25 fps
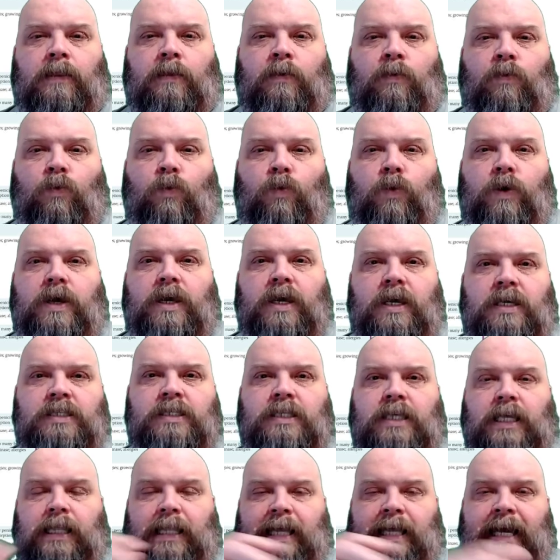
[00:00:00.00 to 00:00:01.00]
We
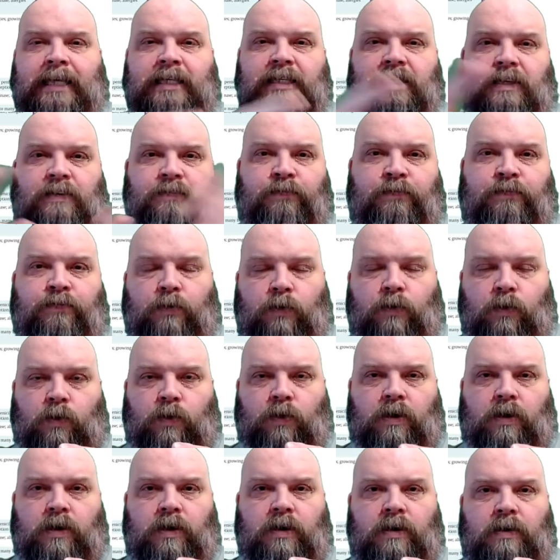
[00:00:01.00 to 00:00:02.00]
selected
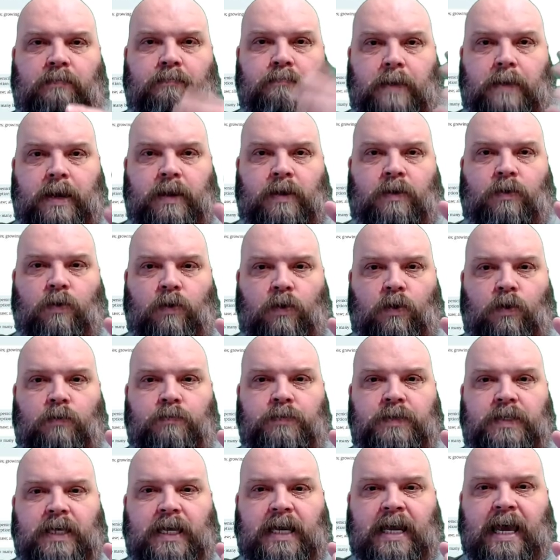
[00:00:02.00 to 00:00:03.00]
for
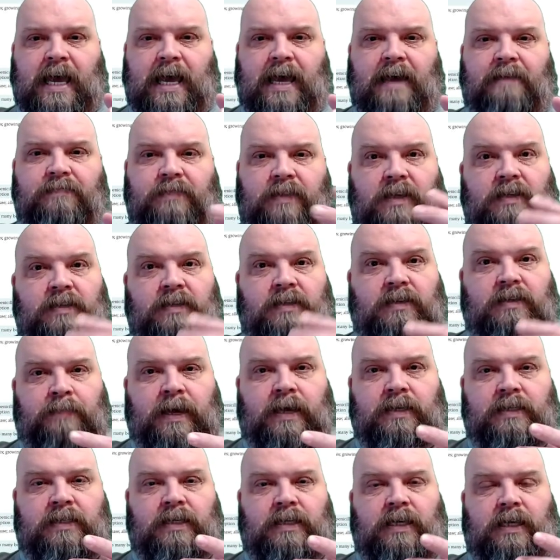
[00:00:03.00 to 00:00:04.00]
microbes that had this
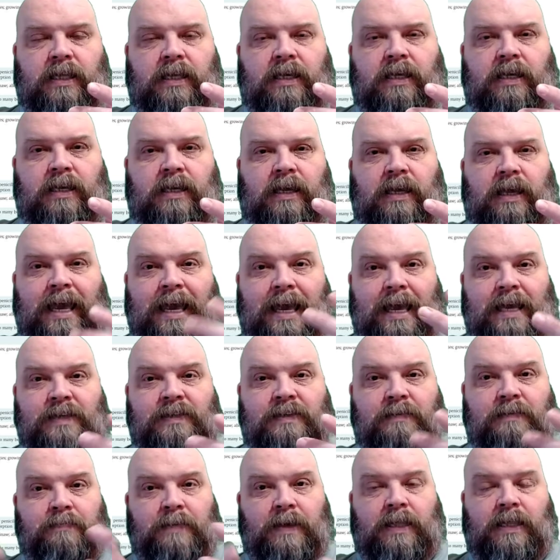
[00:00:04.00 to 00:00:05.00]
penicillin A's
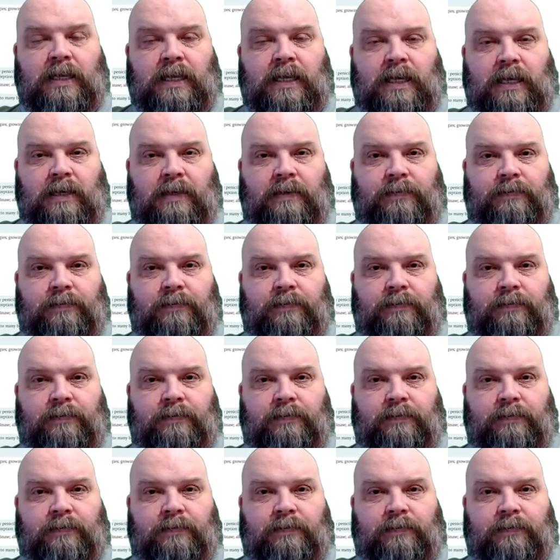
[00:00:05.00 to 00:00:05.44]
ability.